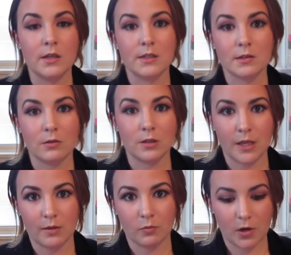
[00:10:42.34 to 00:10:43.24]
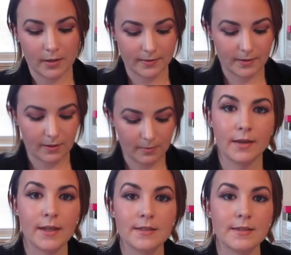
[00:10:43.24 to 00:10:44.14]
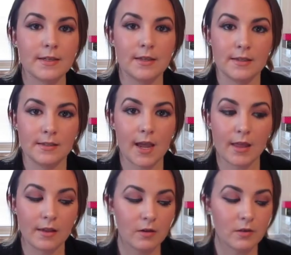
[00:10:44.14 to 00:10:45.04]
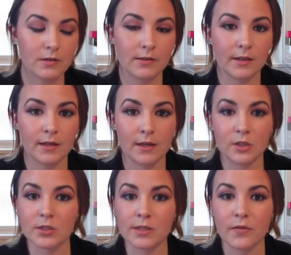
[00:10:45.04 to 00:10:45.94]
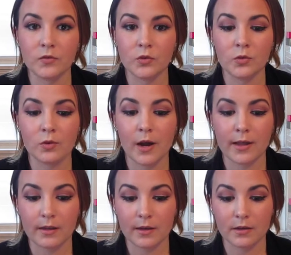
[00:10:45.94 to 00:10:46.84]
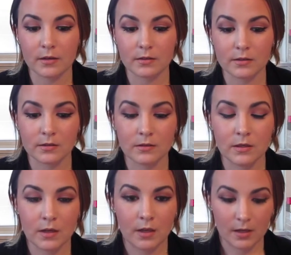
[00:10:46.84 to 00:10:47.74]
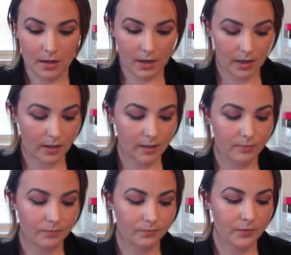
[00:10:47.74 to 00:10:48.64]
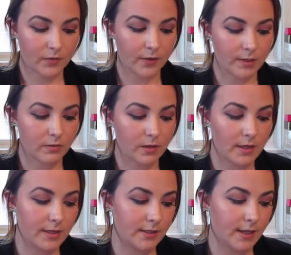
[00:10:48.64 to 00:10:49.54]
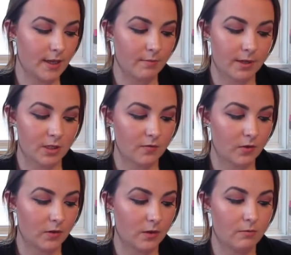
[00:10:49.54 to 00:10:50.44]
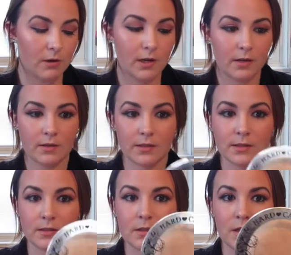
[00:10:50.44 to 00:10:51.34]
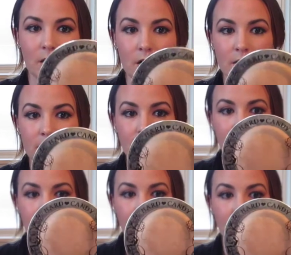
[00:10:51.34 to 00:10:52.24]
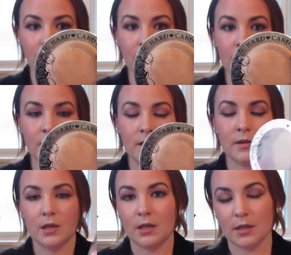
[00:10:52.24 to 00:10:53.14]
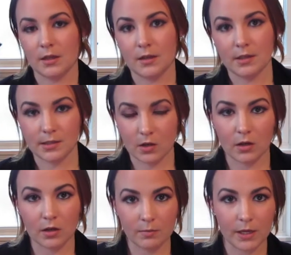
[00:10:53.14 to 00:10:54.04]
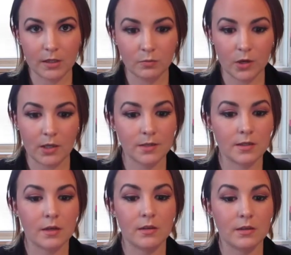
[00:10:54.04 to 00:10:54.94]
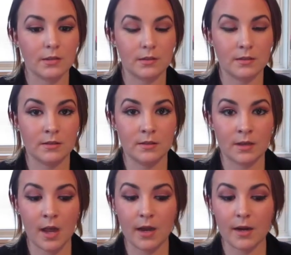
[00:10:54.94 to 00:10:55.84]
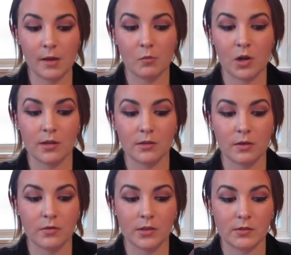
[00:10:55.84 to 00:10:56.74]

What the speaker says: bronzer. Next is highlighters, and I just have two highlighters. The first one is a budget-friendly one, and this is the Hard Candy. It's called a baked bronzer. This is not a bronzer.